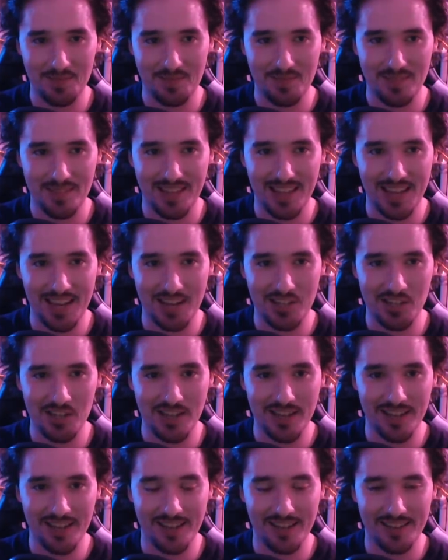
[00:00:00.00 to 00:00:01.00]
get a
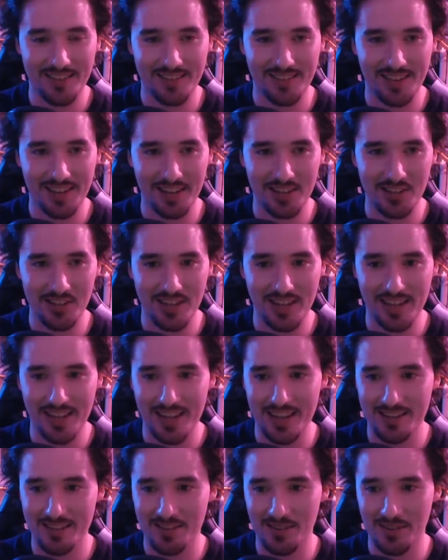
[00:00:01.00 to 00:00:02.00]
cheeky
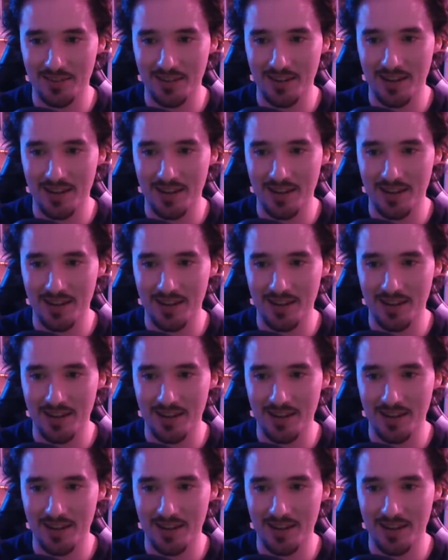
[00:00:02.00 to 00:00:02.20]
guest on.